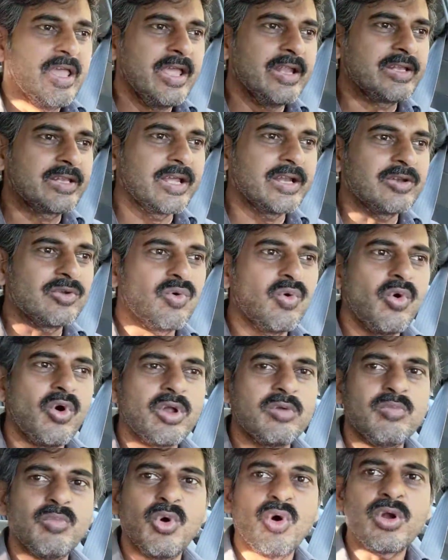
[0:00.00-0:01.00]
It can go
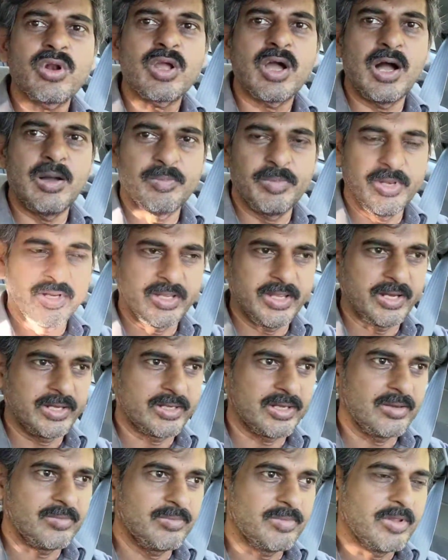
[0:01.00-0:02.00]
on more
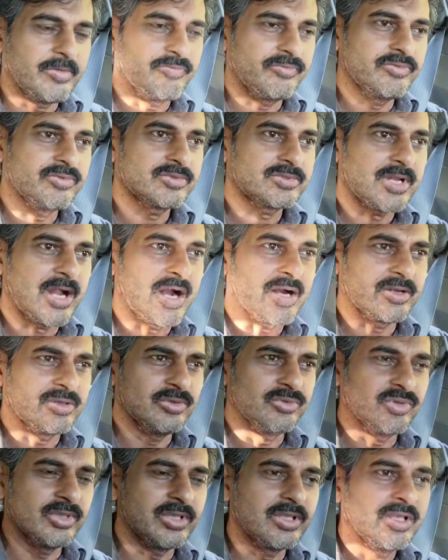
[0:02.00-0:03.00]
complicated if you start
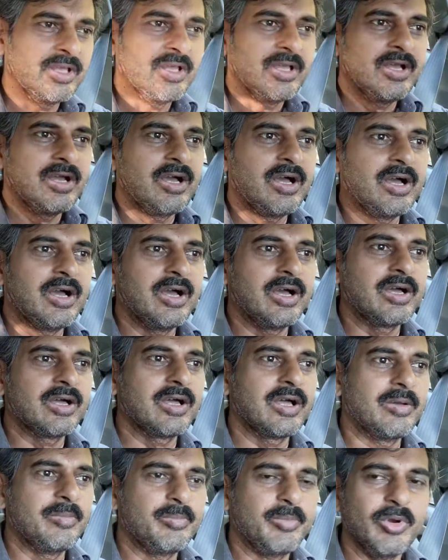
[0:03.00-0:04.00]
using
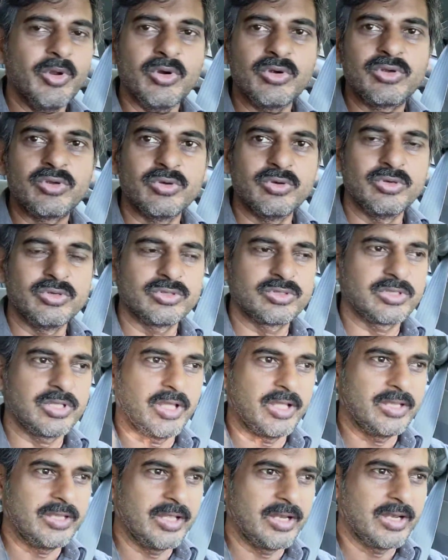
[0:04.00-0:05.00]
Bluetooth
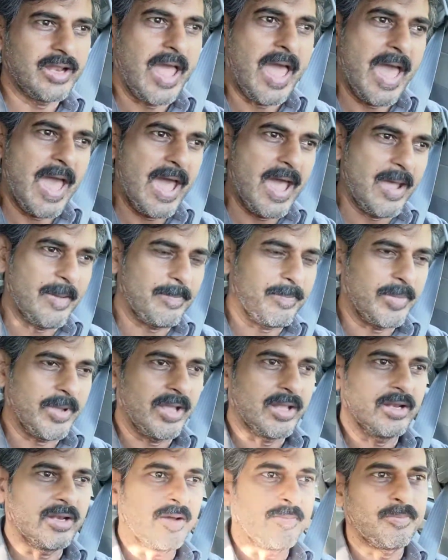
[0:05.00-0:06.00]
and then app
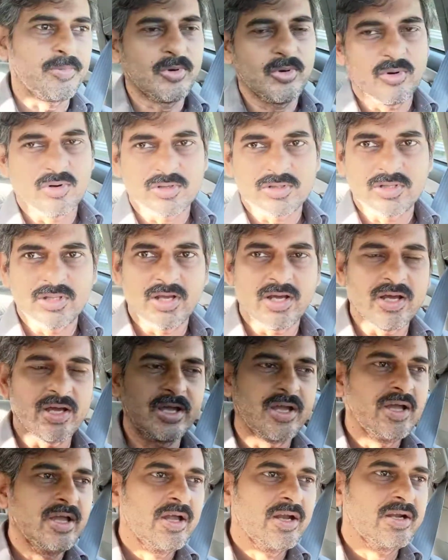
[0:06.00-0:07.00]
and upload
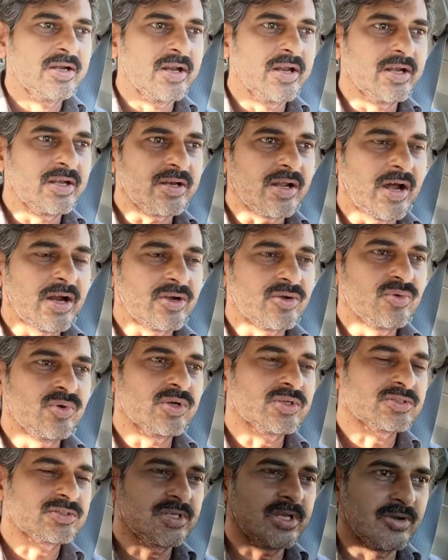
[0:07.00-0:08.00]
the data to
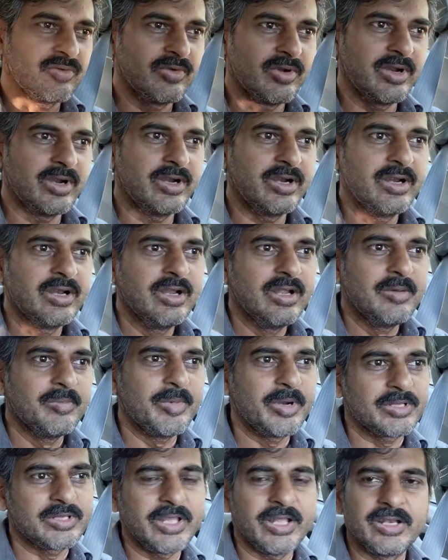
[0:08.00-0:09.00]
a server,
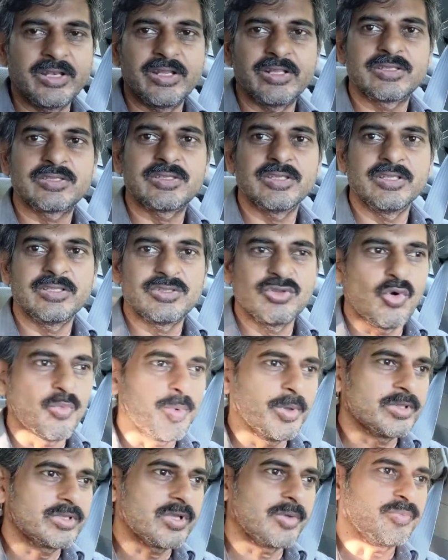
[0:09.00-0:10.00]
but then it
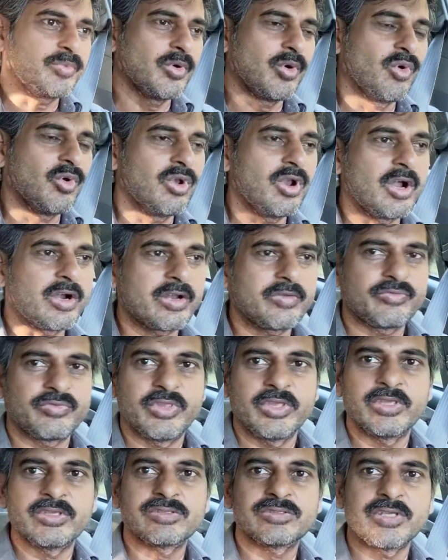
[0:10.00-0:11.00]
opens up a whole lot of
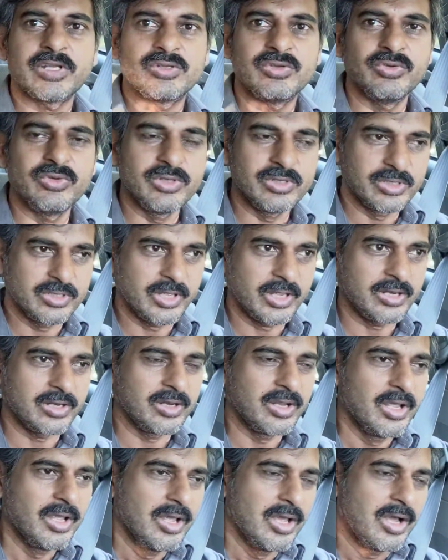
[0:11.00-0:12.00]
things that you
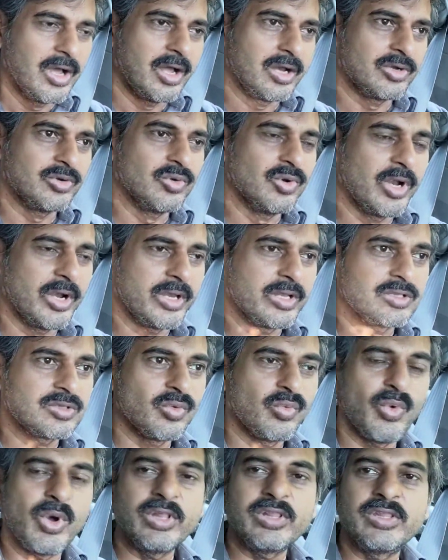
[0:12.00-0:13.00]
can do learning.
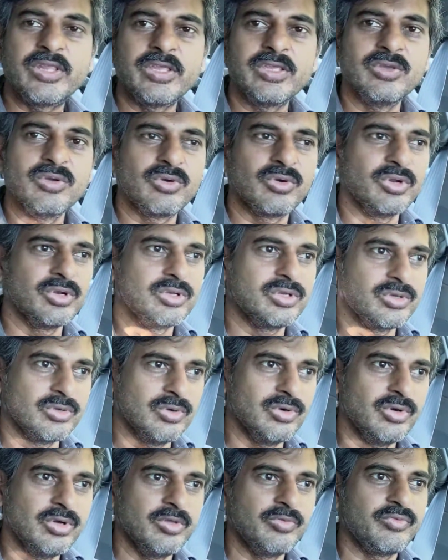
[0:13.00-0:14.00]
So one thing you could
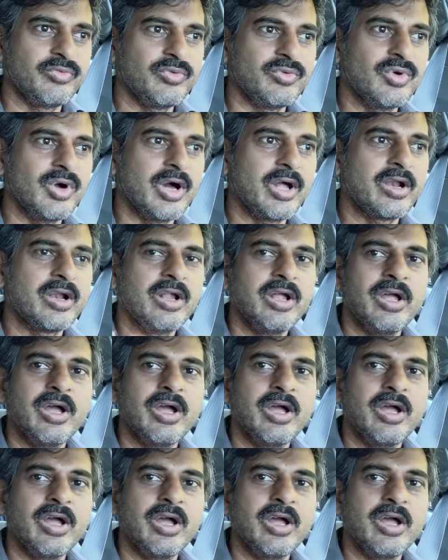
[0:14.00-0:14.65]
do if you are